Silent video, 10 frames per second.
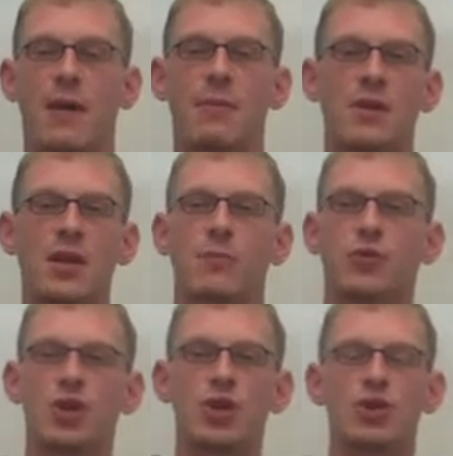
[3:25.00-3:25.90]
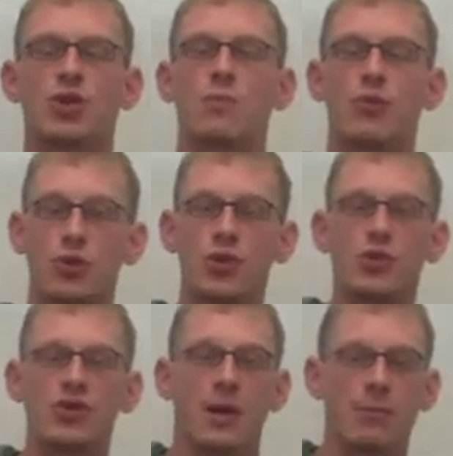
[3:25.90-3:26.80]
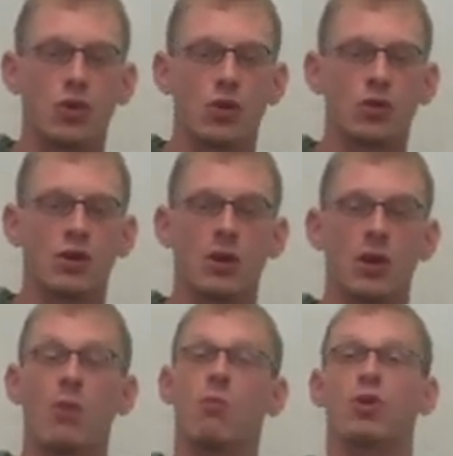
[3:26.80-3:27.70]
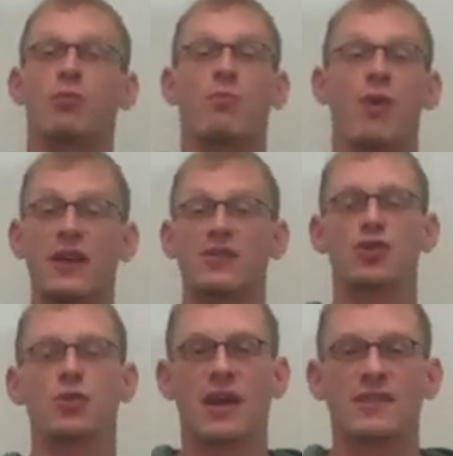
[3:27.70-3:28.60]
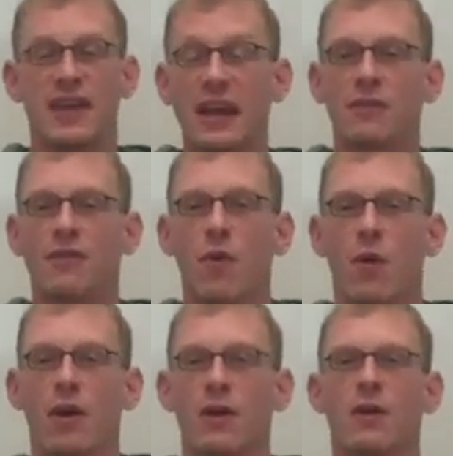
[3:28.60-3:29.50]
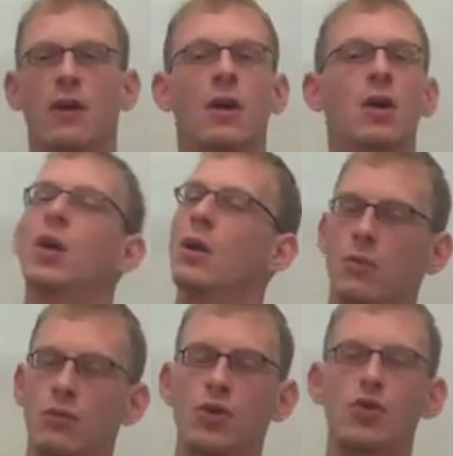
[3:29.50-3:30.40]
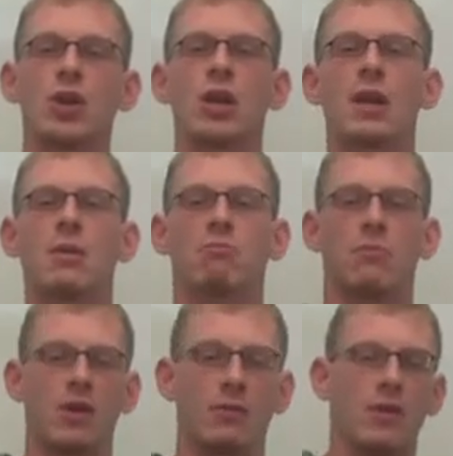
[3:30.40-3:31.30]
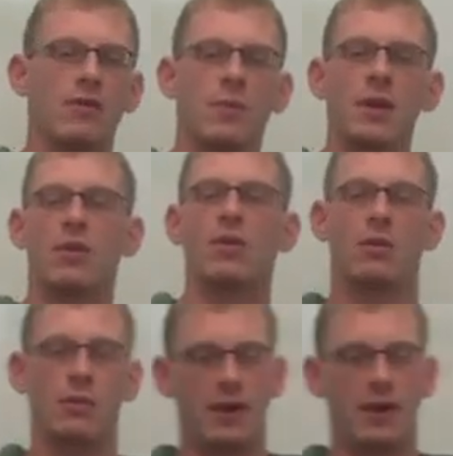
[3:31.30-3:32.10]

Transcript: I'm in a position to produce some good, what price should I sell it for? Usually, if people